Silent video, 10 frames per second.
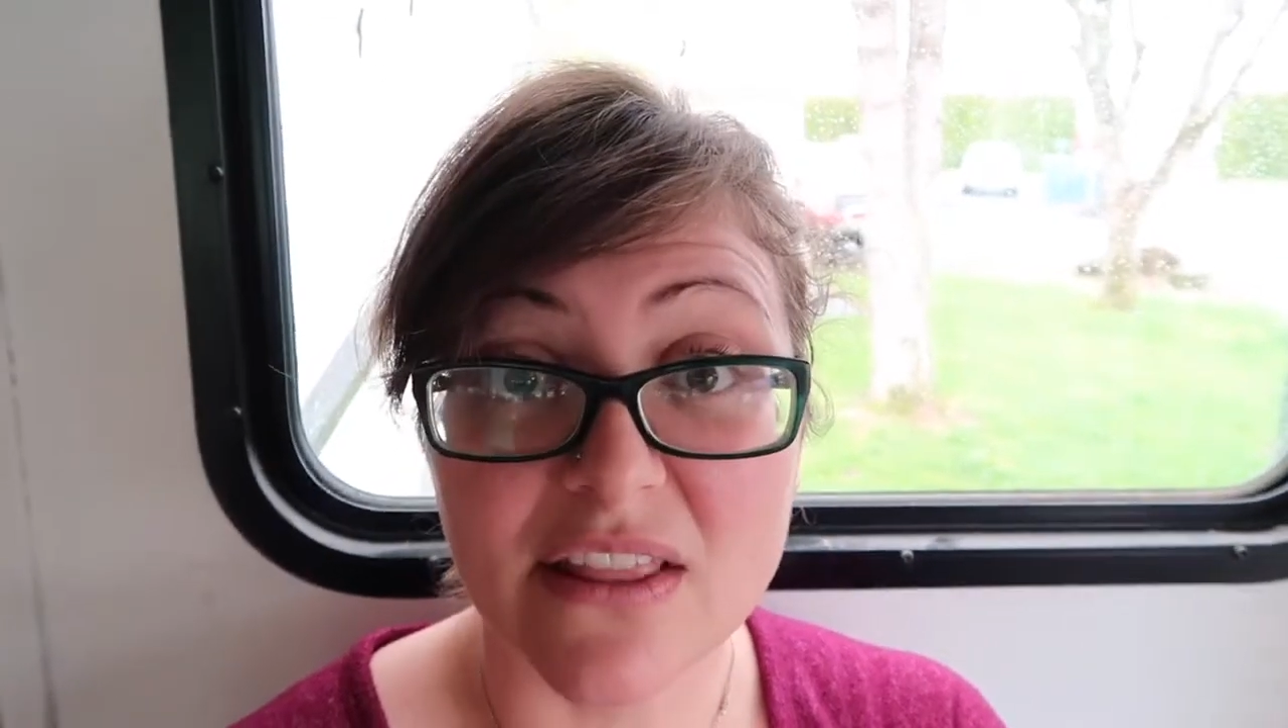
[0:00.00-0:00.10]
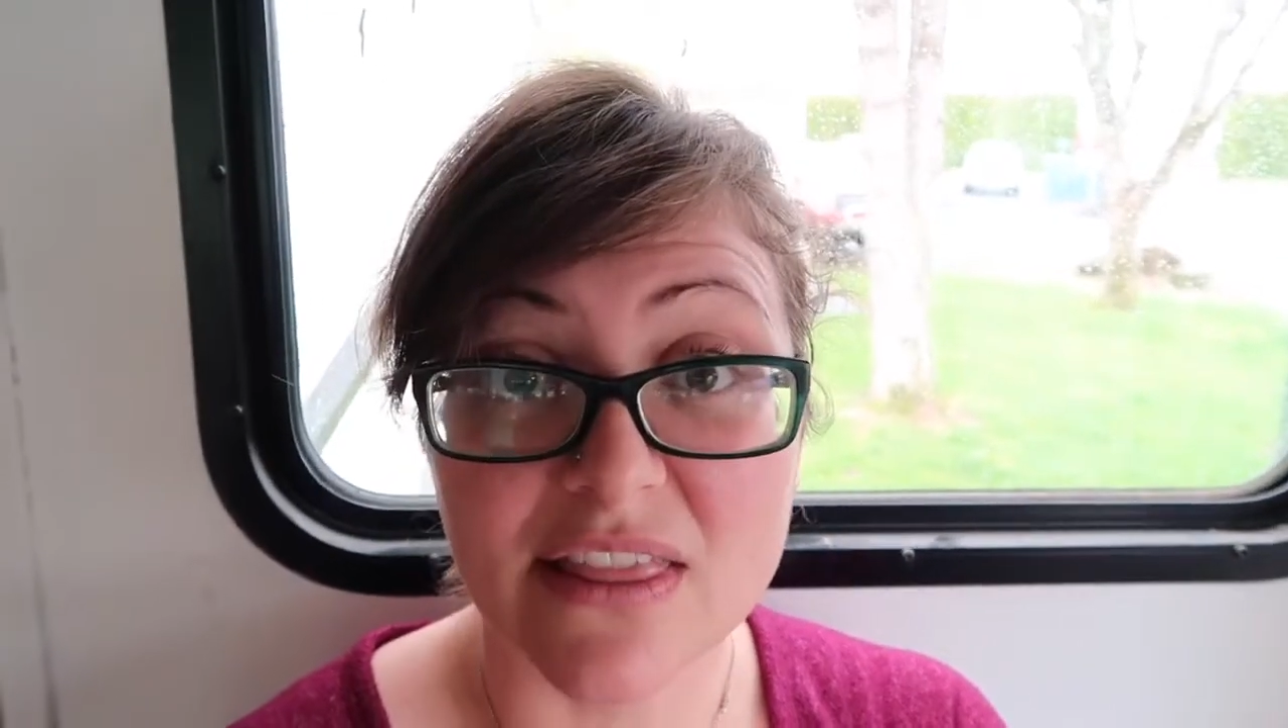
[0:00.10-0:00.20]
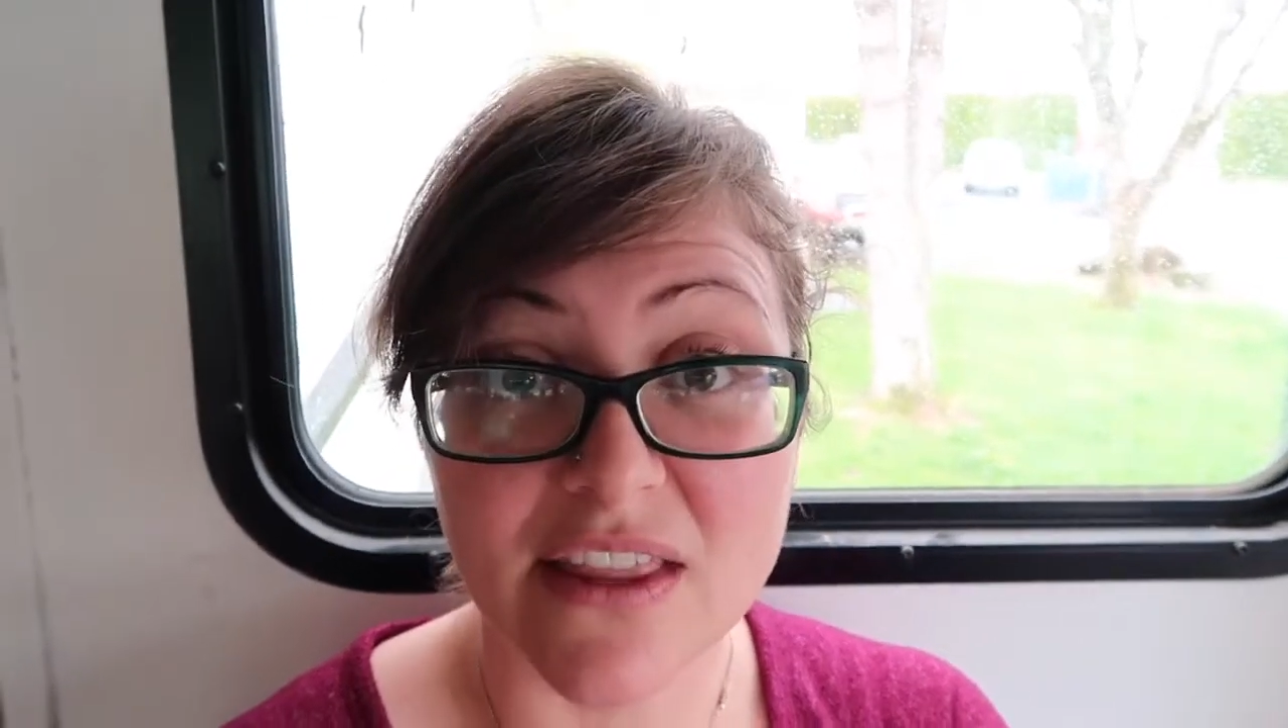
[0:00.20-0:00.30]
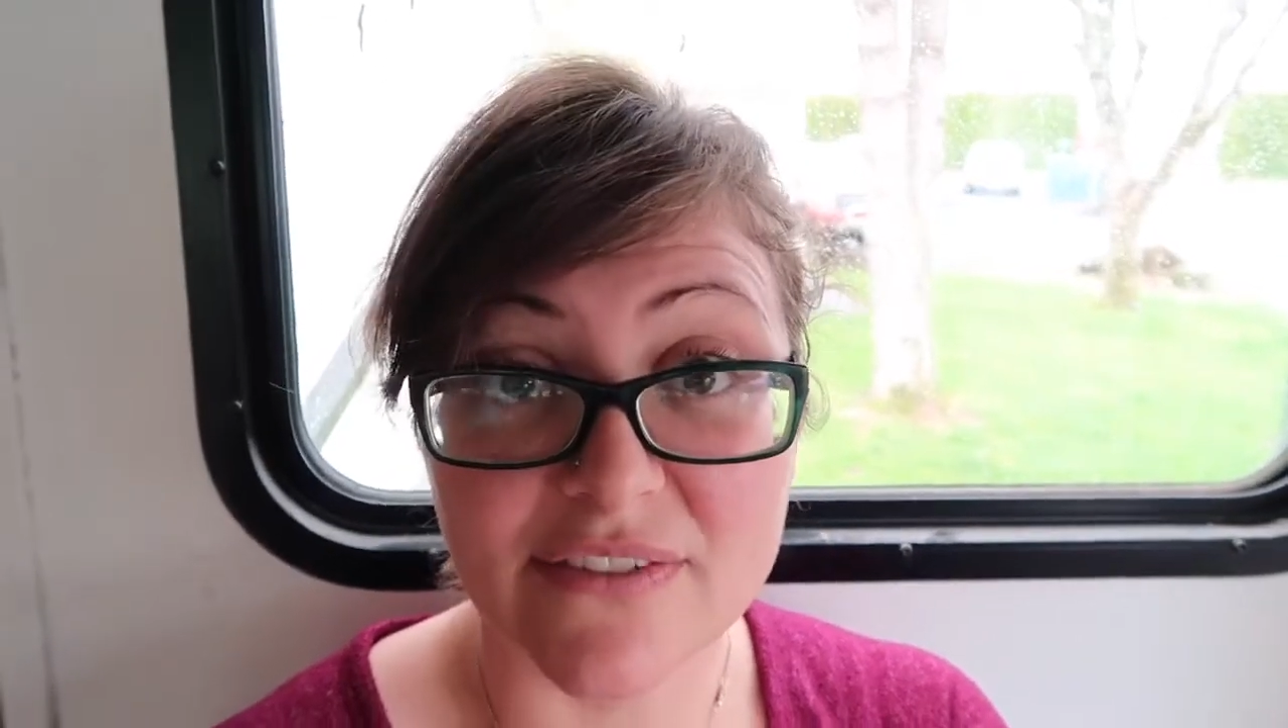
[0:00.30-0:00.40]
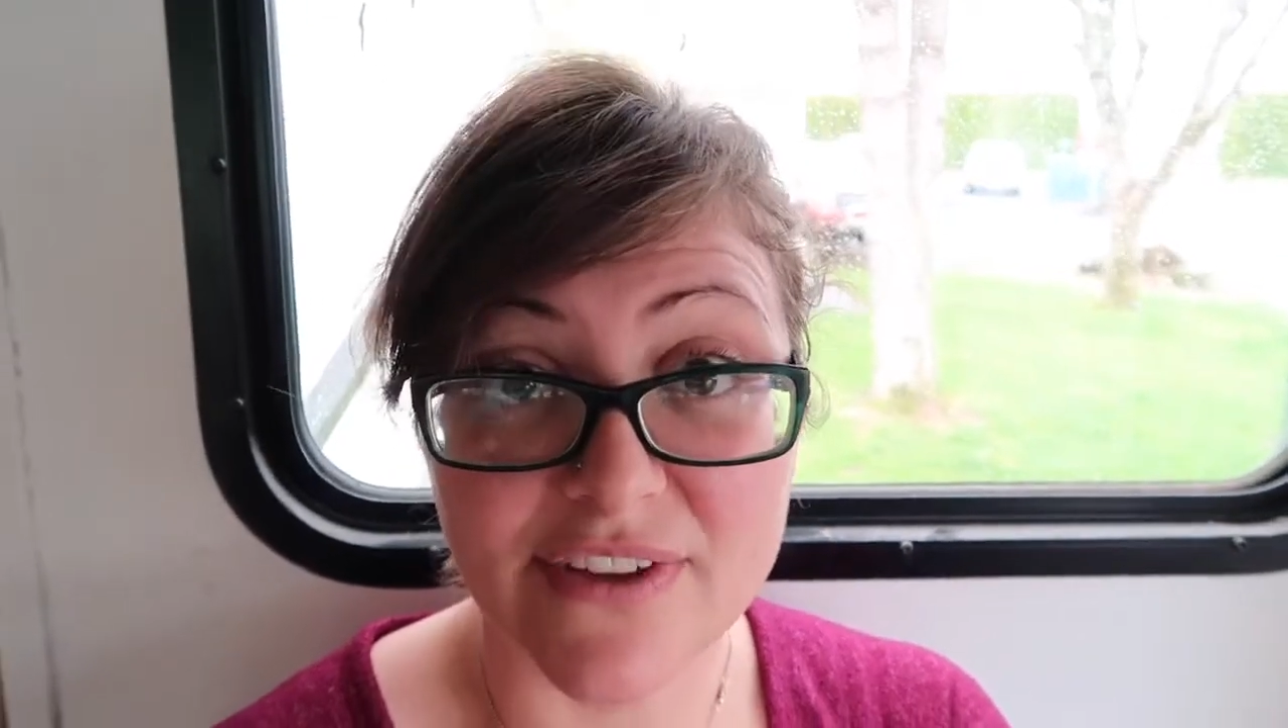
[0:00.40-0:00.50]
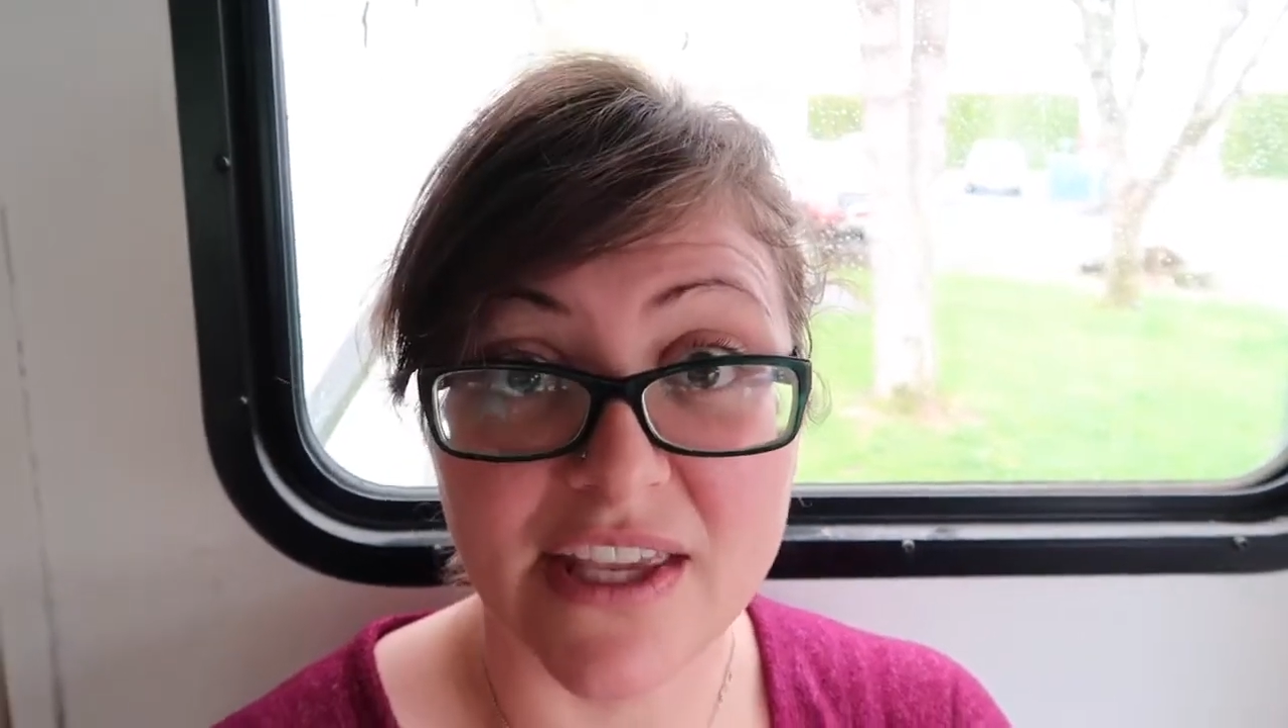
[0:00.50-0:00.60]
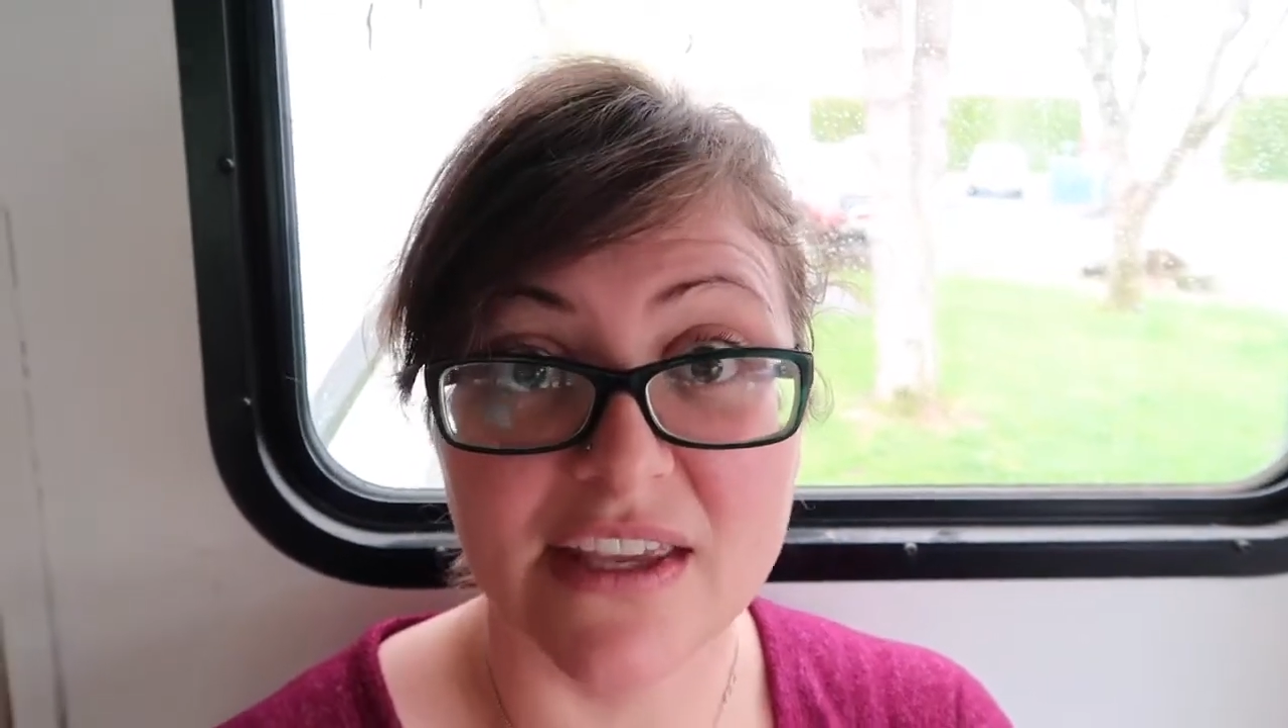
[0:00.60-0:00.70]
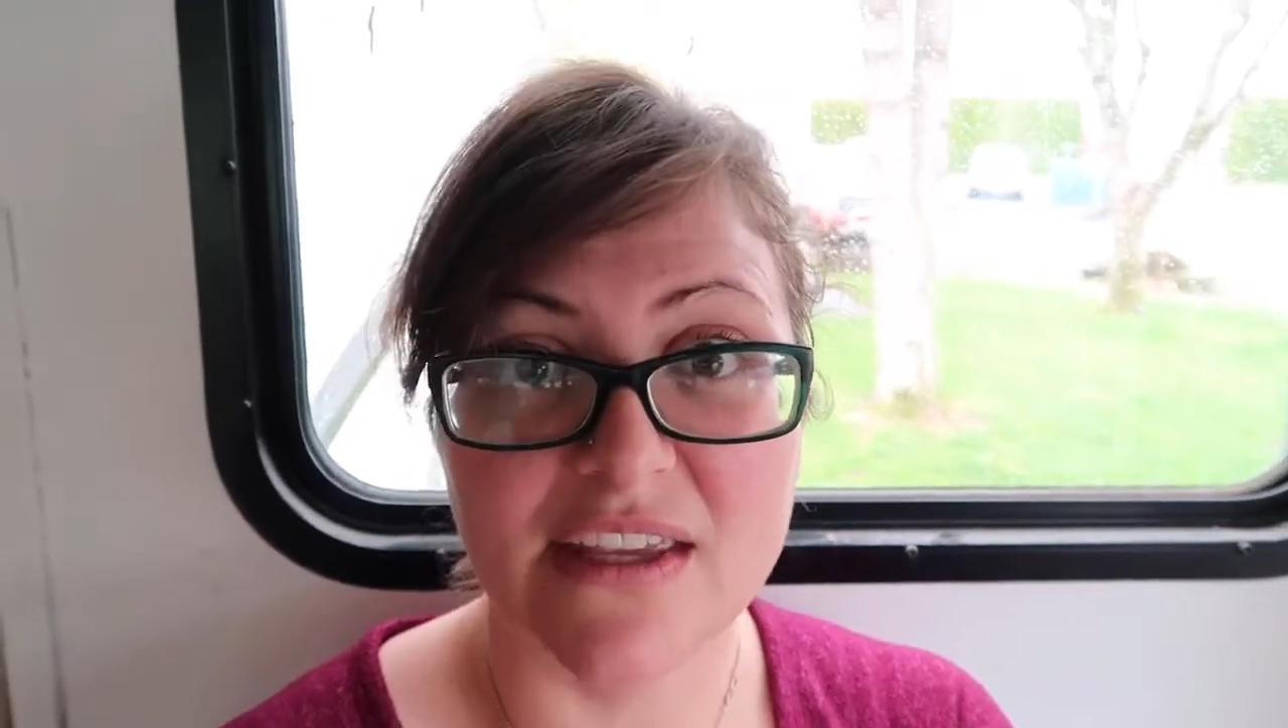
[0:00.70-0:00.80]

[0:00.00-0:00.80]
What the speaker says: loving